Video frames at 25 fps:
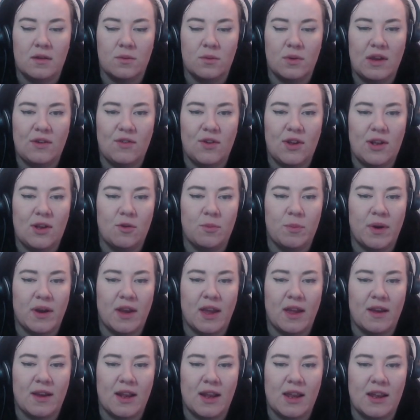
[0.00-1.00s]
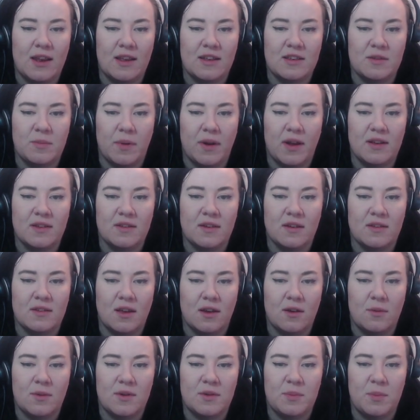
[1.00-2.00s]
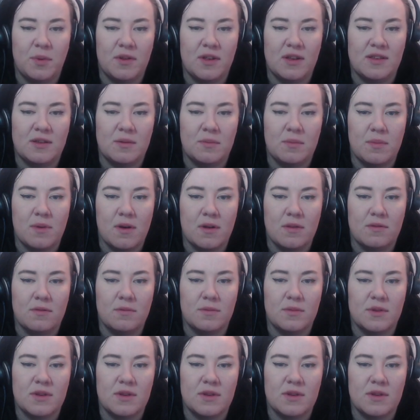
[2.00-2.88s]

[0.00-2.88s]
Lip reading: we'll give you a little bucket of cleaning supplies because I always put these in bathrooms